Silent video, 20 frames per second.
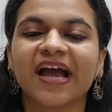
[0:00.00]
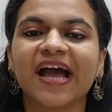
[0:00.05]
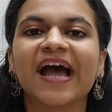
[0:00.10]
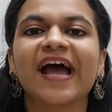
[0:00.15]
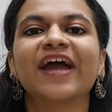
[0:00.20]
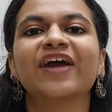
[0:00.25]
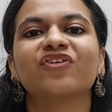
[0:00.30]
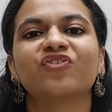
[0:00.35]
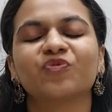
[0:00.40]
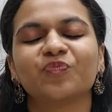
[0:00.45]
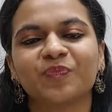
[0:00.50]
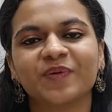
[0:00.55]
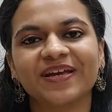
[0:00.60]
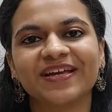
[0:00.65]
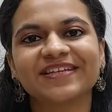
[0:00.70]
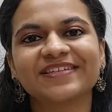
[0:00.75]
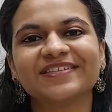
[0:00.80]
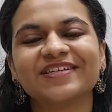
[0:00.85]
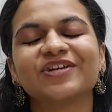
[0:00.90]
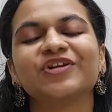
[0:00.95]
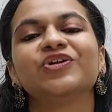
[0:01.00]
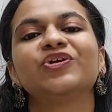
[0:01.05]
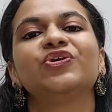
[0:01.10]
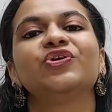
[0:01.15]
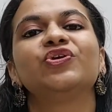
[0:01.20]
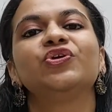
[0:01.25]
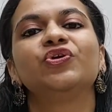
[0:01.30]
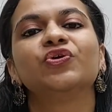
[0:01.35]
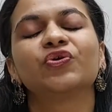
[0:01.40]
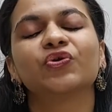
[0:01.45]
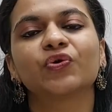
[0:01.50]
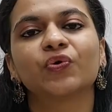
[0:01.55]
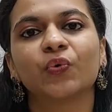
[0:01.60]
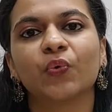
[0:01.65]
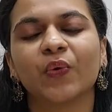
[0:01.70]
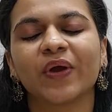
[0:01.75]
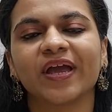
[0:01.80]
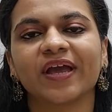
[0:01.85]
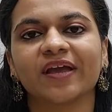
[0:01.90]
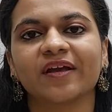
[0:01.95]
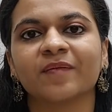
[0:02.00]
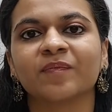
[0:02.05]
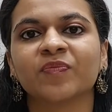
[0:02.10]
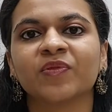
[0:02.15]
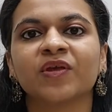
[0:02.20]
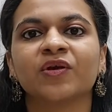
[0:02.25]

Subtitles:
I repeat, Uruguay.